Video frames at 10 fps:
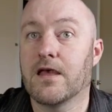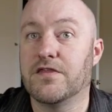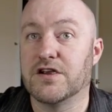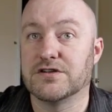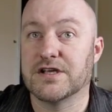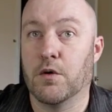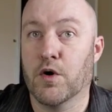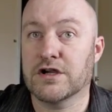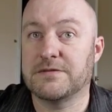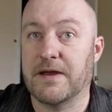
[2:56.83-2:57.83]
There's a
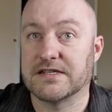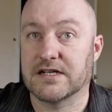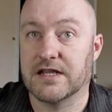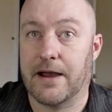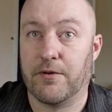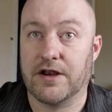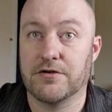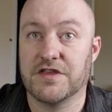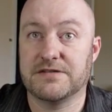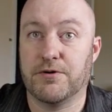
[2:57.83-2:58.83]
workspace
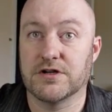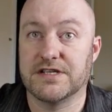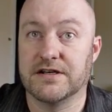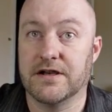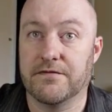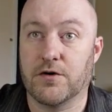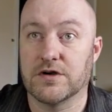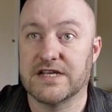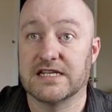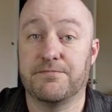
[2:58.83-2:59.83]
collaborator. This person, of
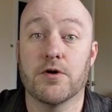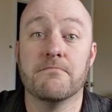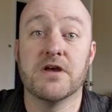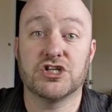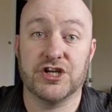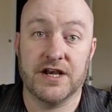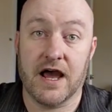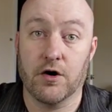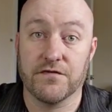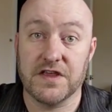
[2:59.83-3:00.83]
course, has
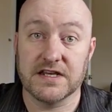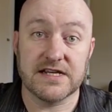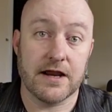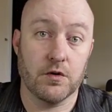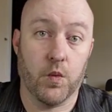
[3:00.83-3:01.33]
permission over the entire